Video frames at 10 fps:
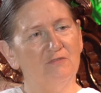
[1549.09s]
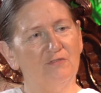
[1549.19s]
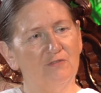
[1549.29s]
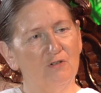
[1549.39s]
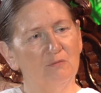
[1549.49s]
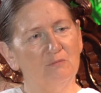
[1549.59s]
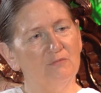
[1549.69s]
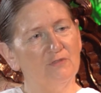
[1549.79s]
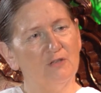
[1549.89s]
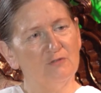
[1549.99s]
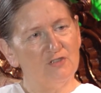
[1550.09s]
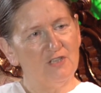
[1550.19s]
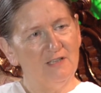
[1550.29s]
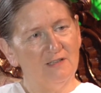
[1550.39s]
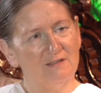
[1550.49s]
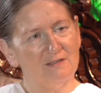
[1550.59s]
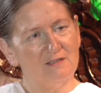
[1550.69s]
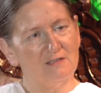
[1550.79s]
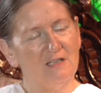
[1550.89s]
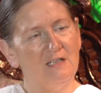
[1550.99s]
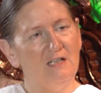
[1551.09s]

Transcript: from those things.